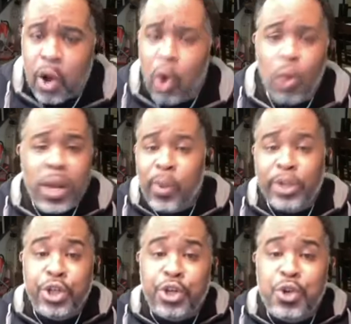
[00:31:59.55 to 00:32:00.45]
only
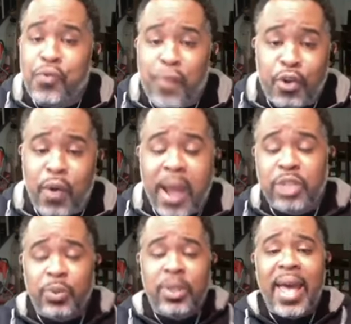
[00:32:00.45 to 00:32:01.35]
what you do for
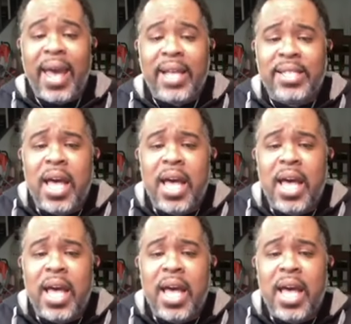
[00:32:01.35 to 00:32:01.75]
Christ will last.